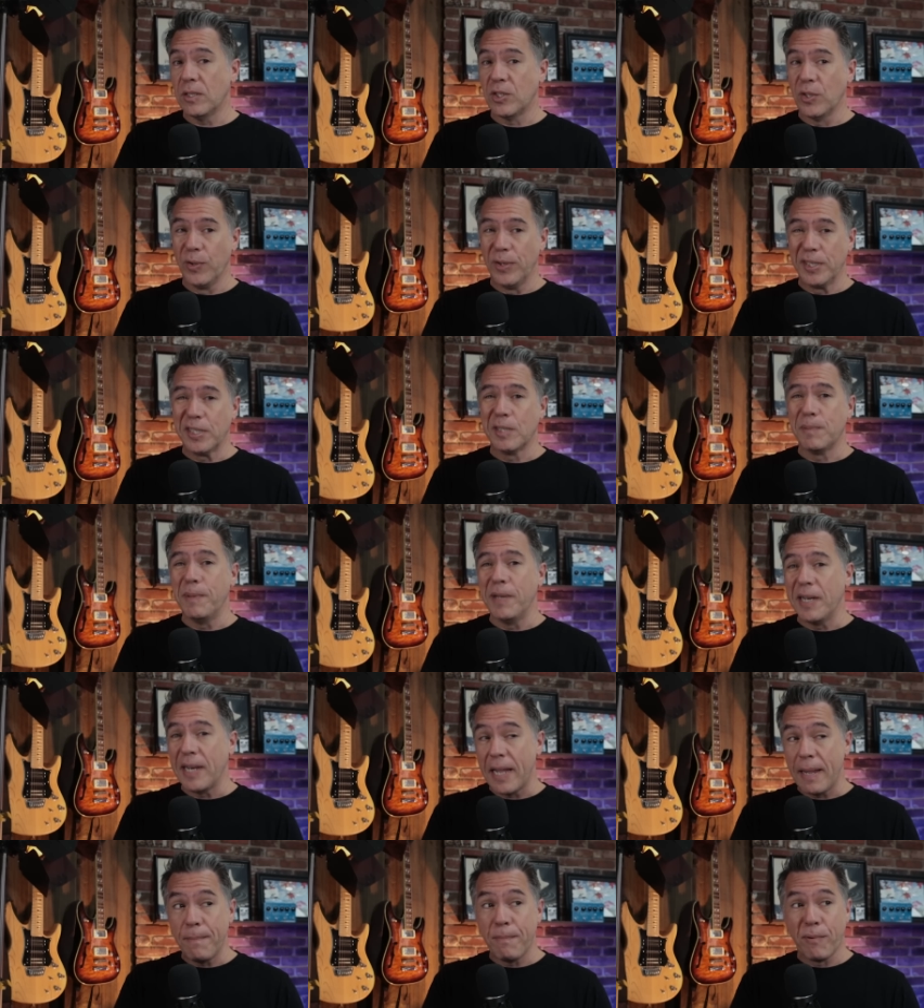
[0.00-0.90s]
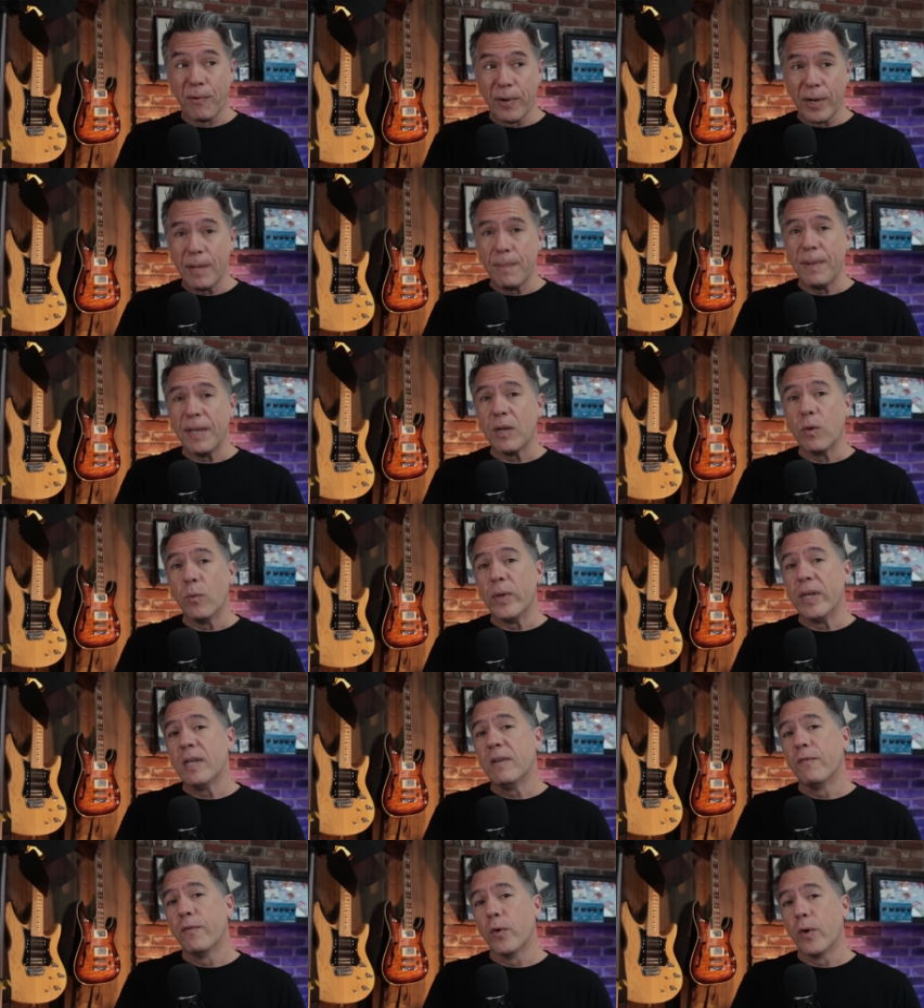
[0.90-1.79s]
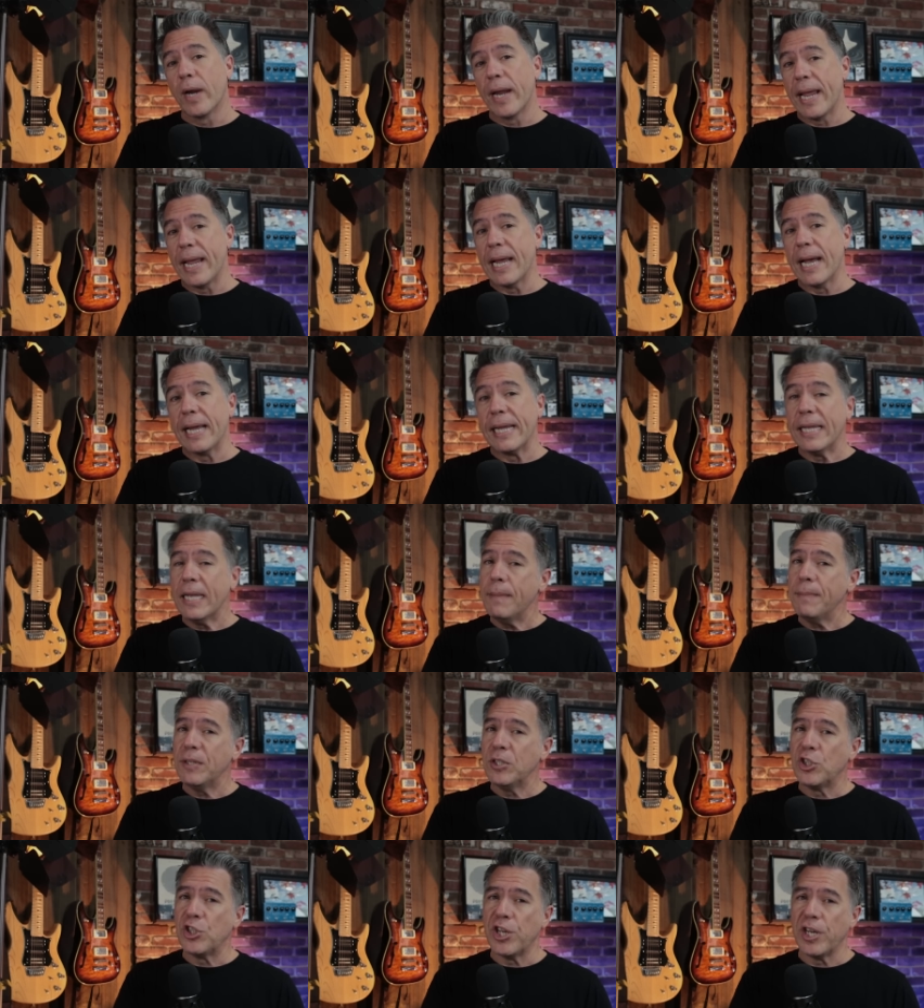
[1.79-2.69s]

So this has been a pretty big week for AI image